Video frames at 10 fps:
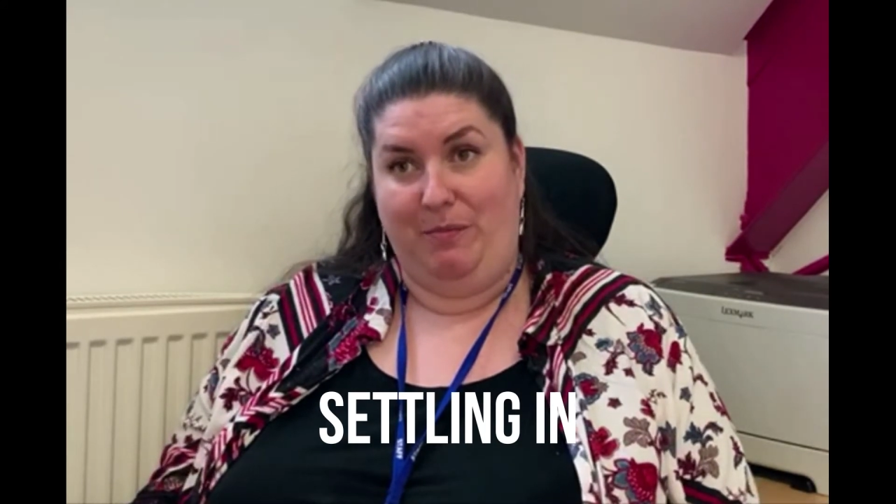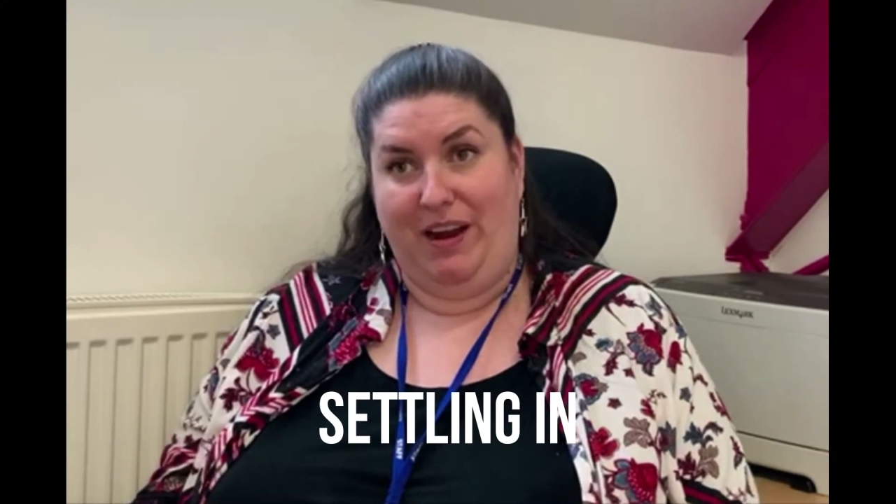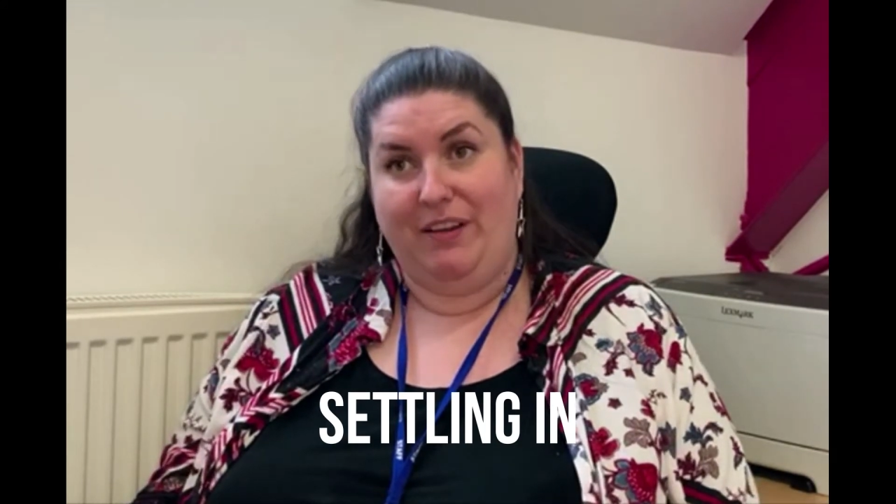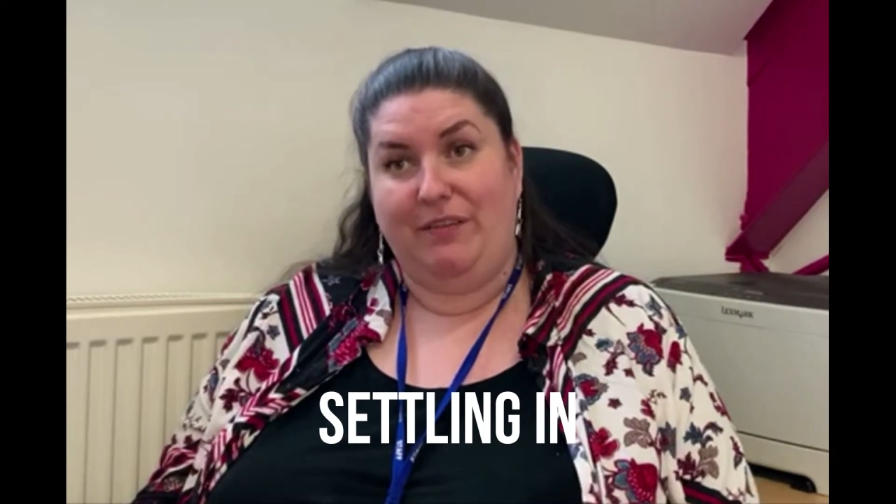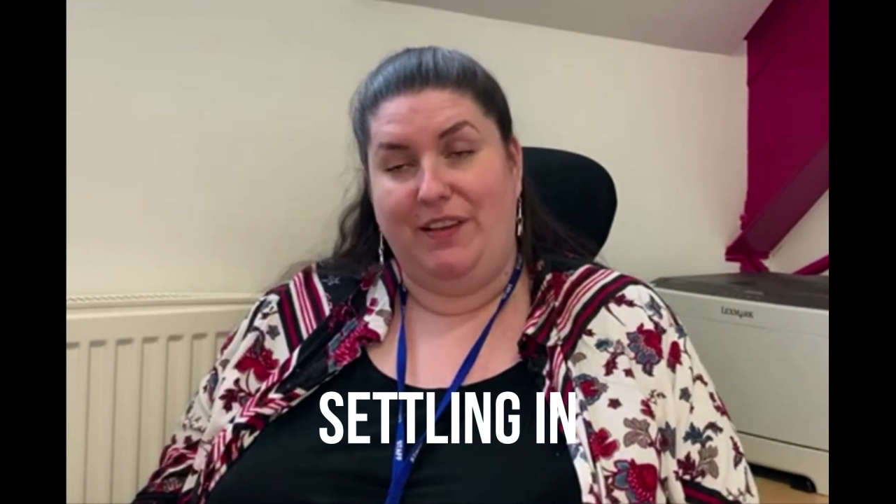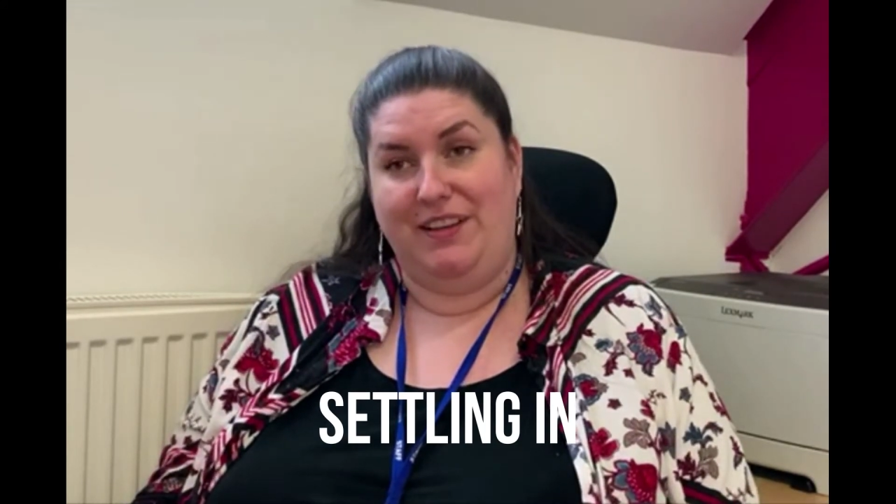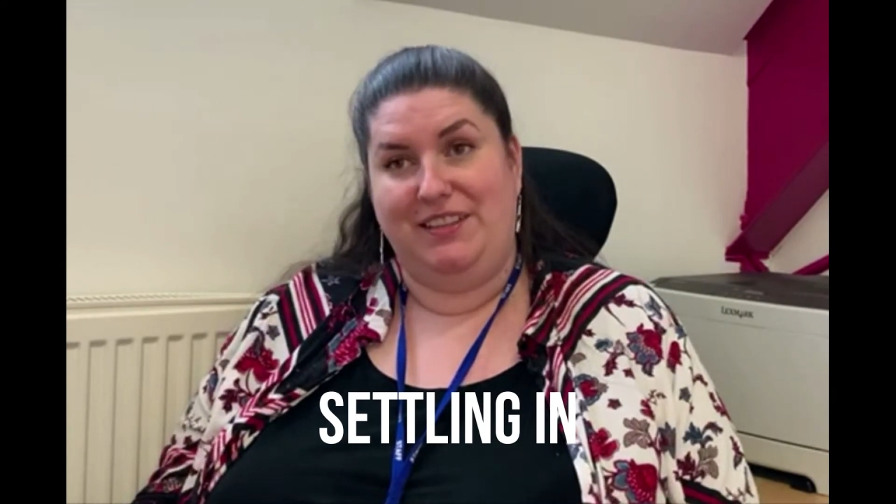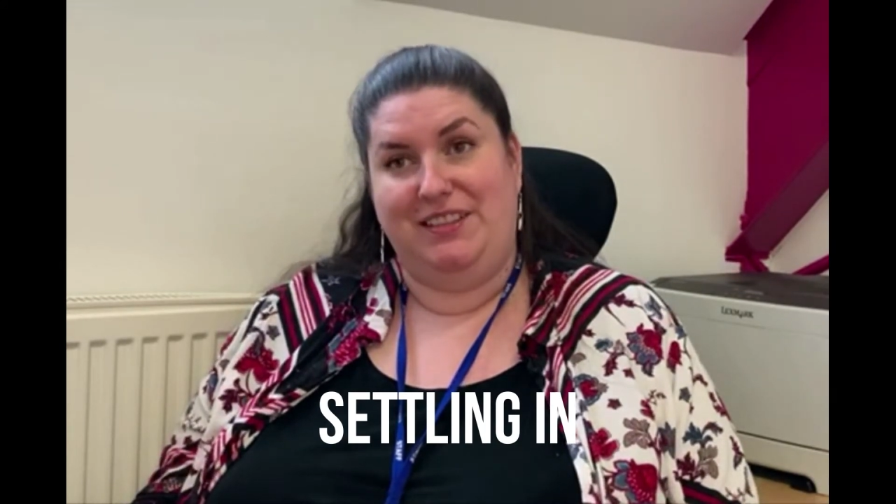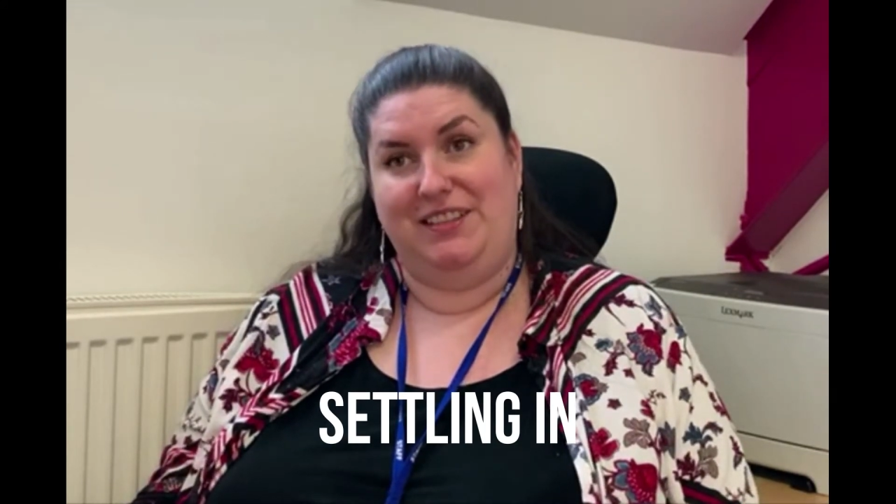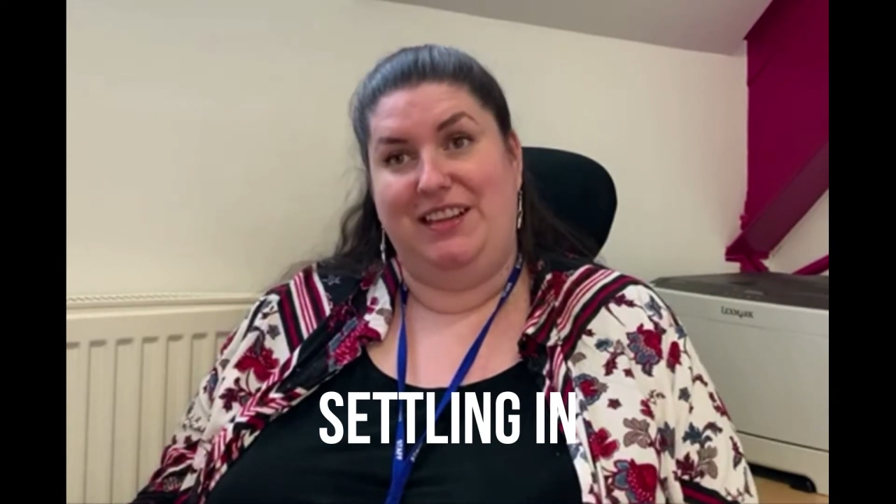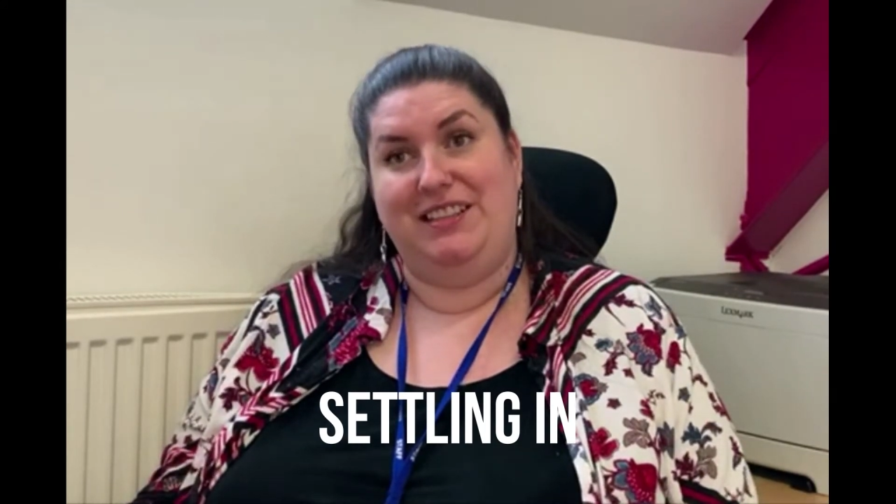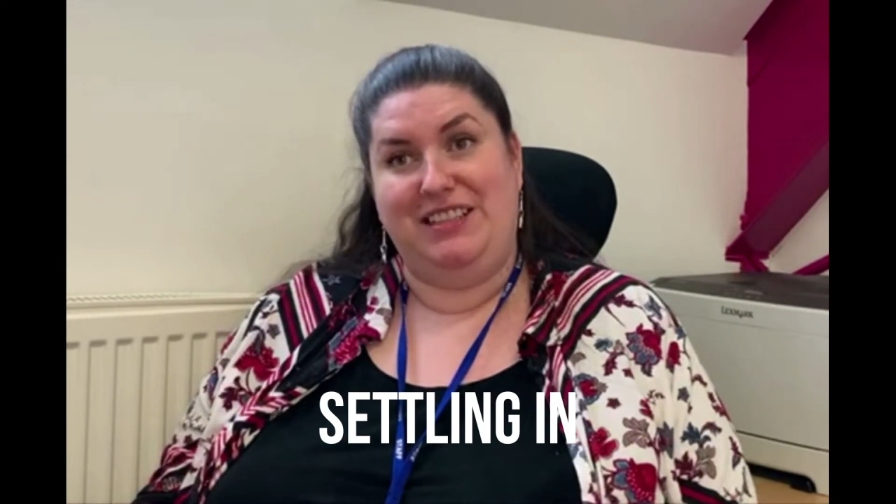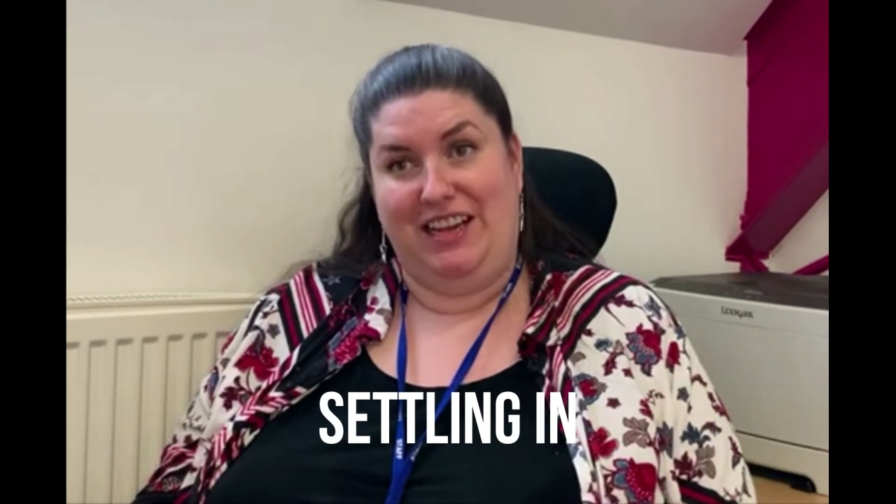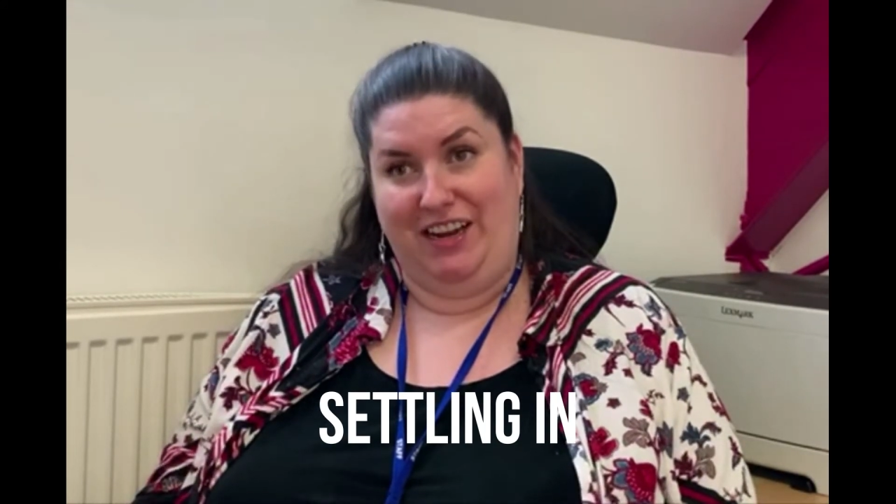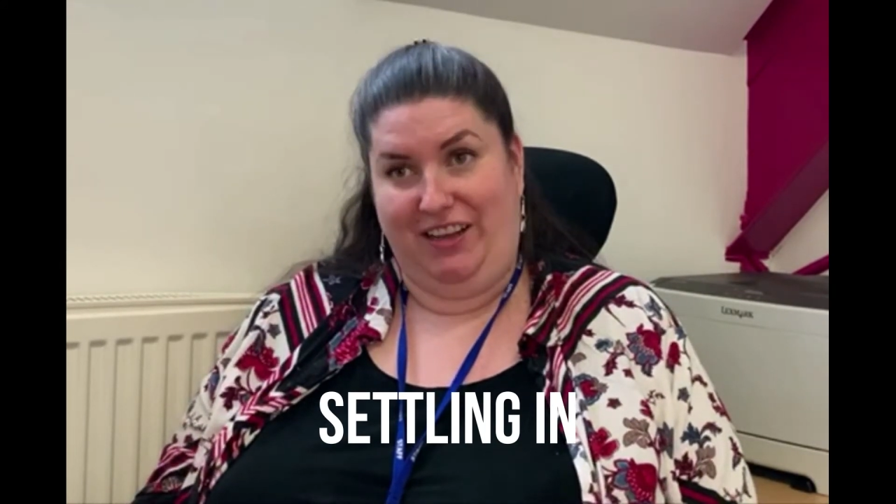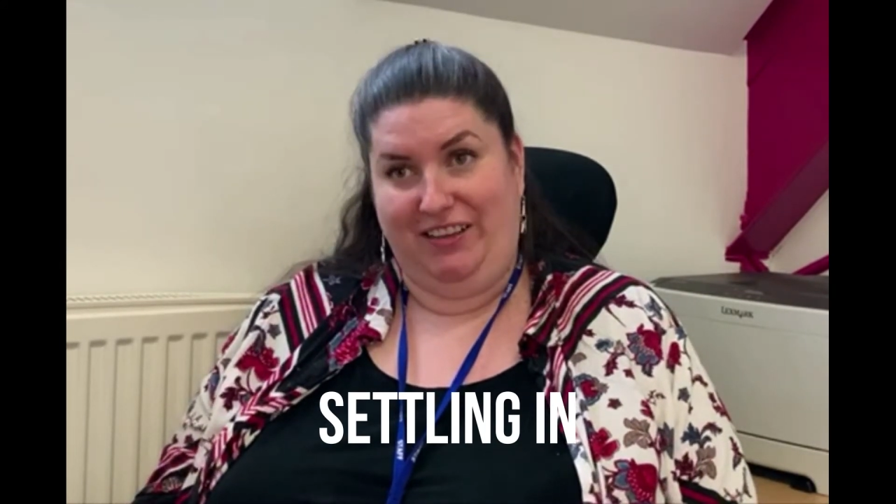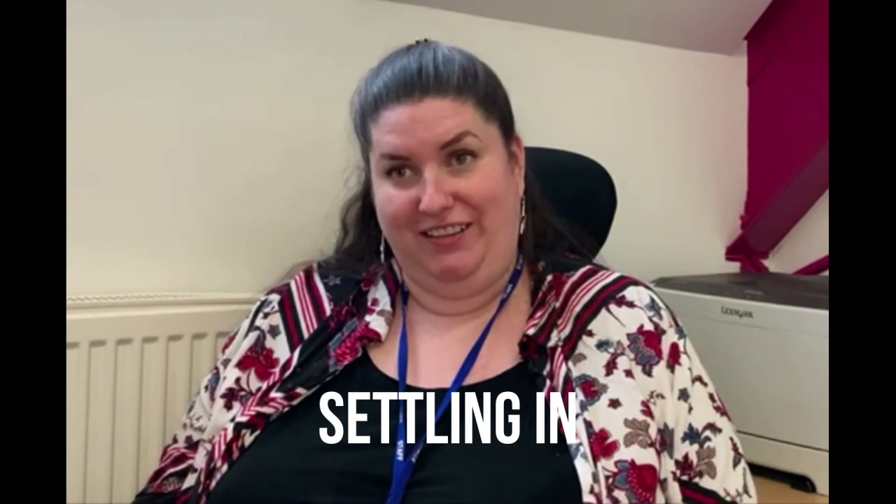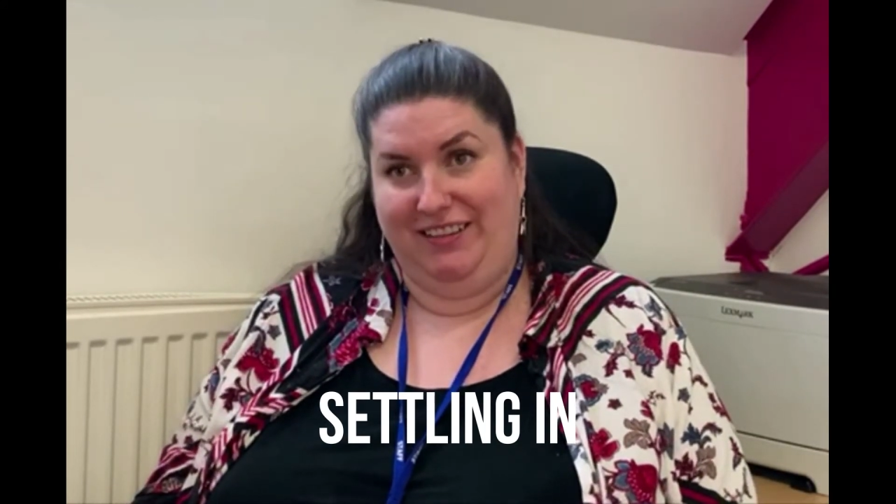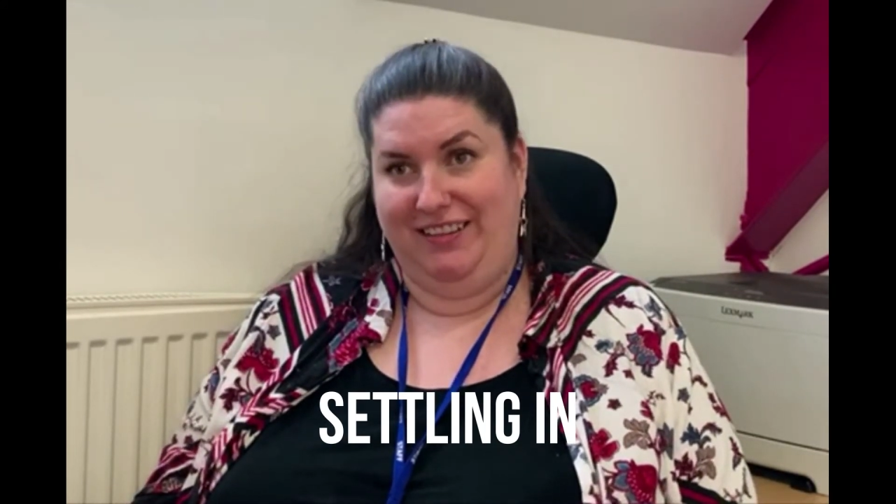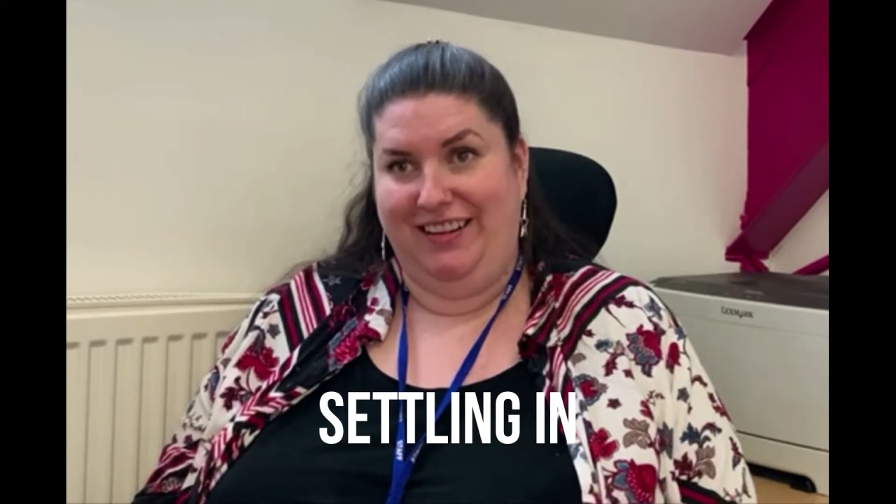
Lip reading: breakfast and dinner,